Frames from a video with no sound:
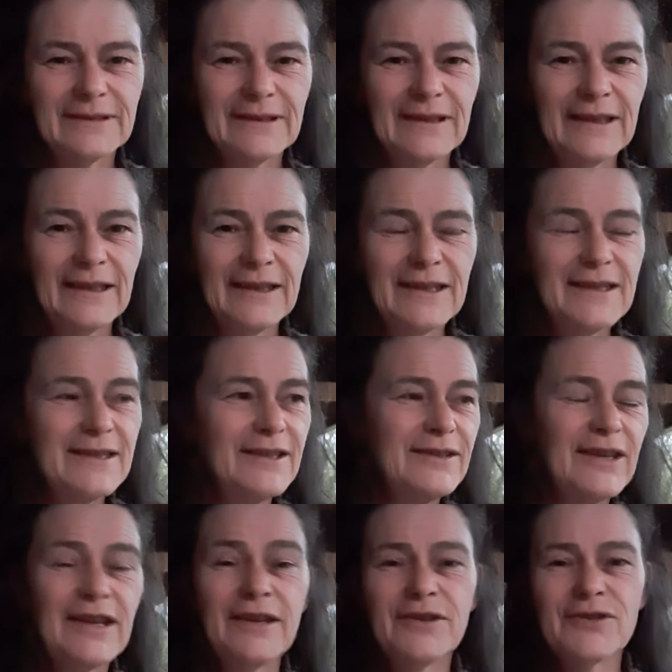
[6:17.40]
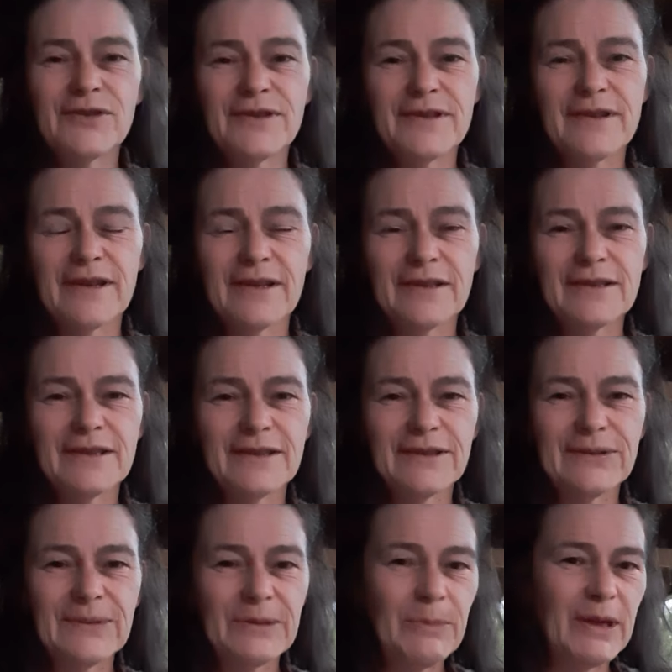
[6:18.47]
And it's a dangerous thing to do,
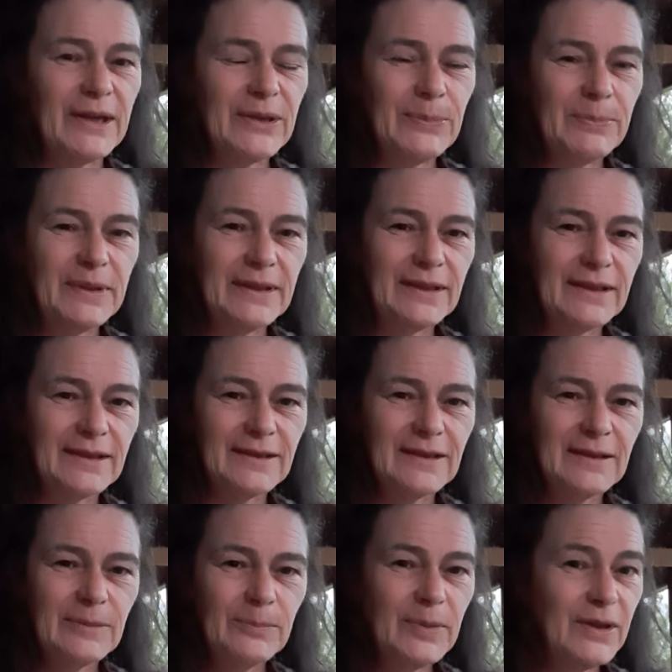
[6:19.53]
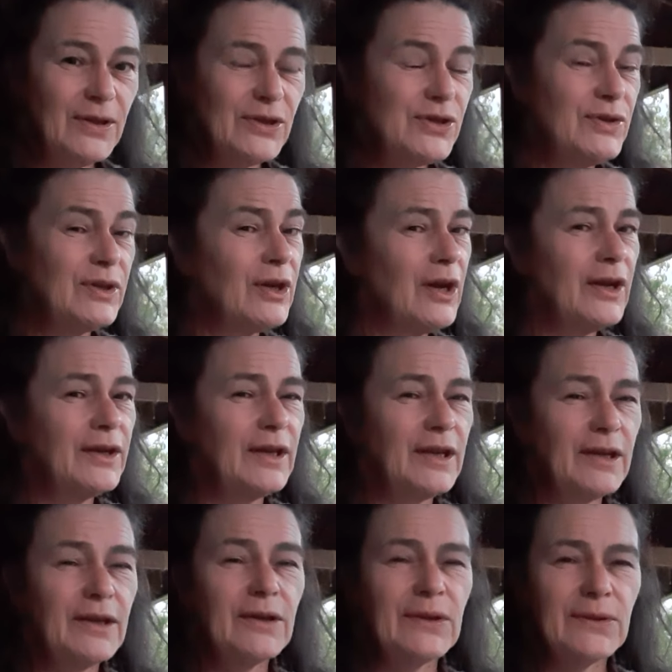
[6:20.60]
in my opinion because you're not
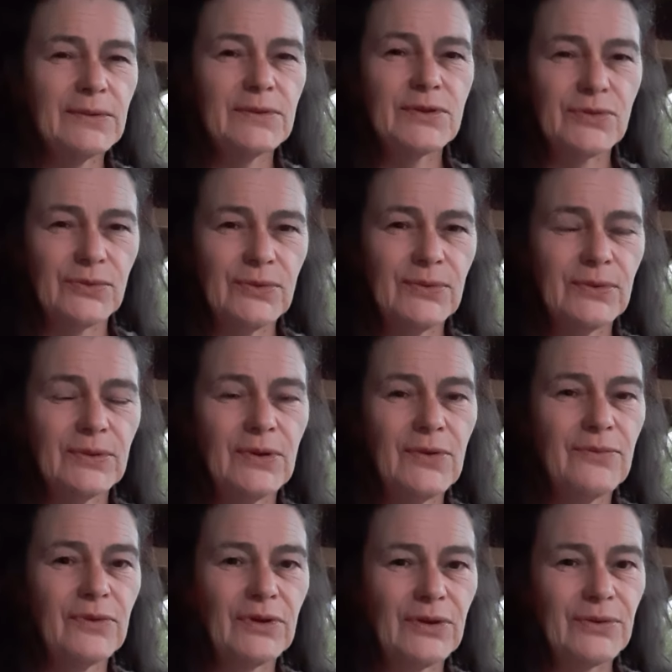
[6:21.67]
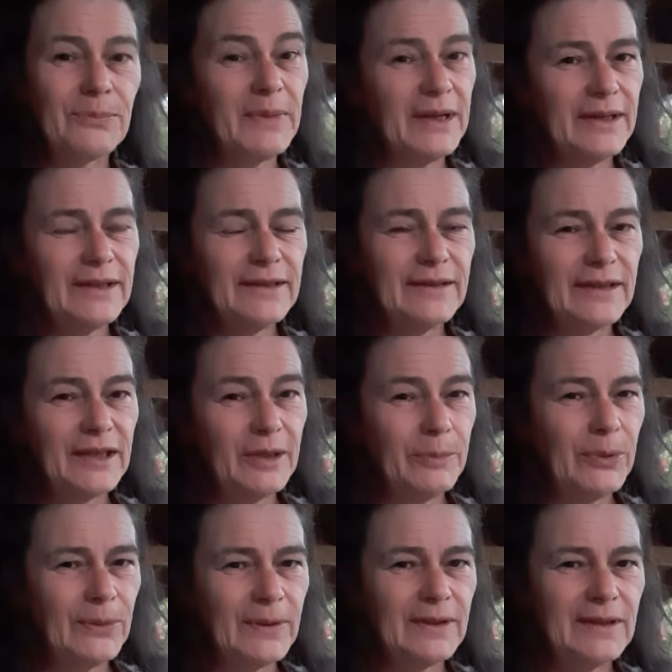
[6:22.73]
in control over your mind
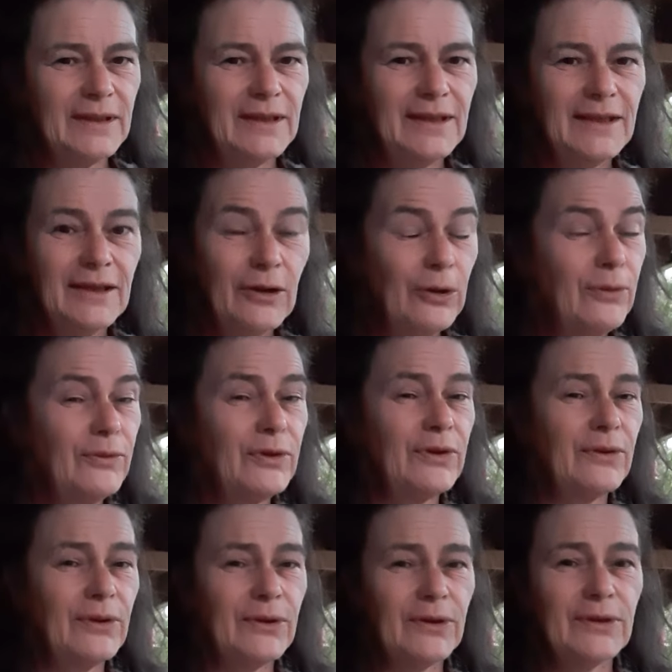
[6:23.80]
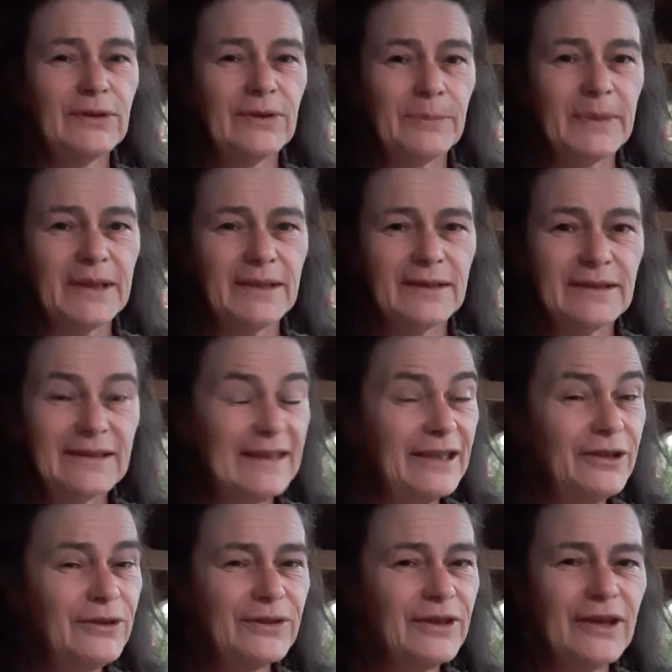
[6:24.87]
anymore, over your heart to mind. Then
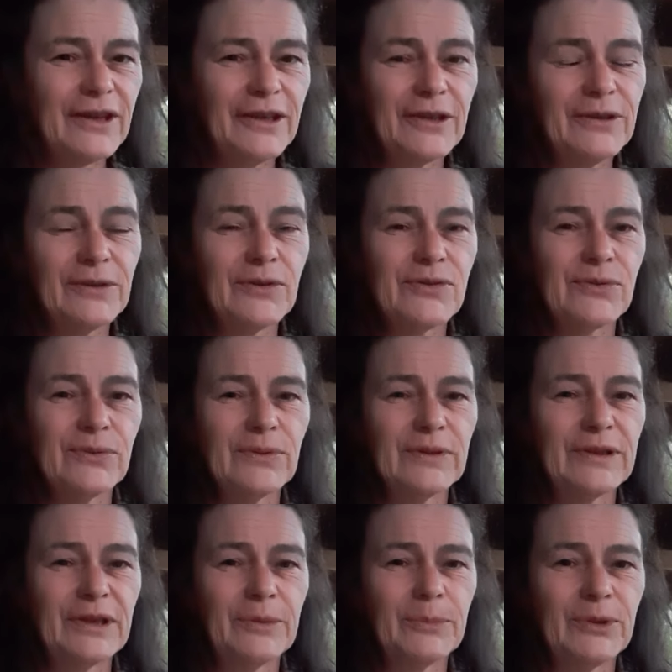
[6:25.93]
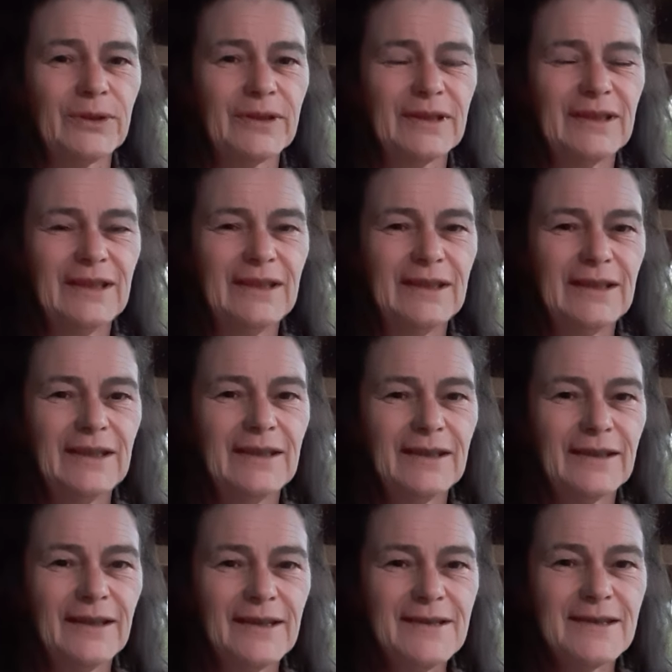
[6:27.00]
you're not in control anymore.
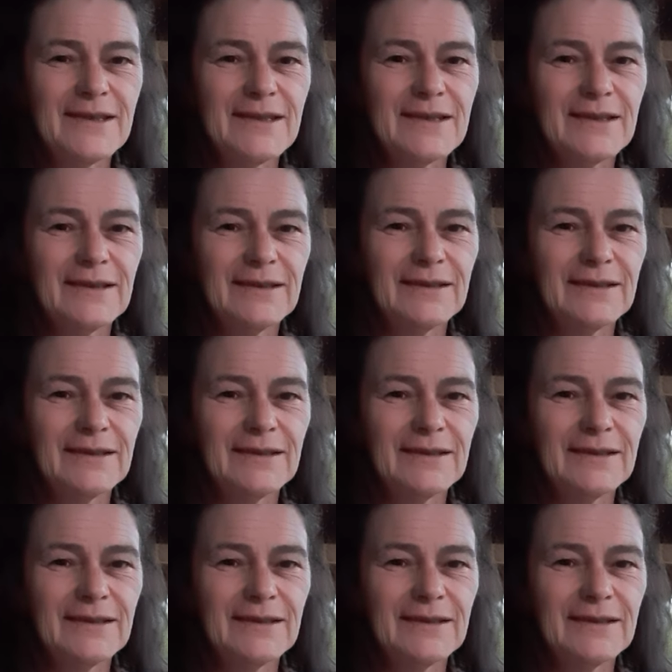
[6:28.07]
Yes?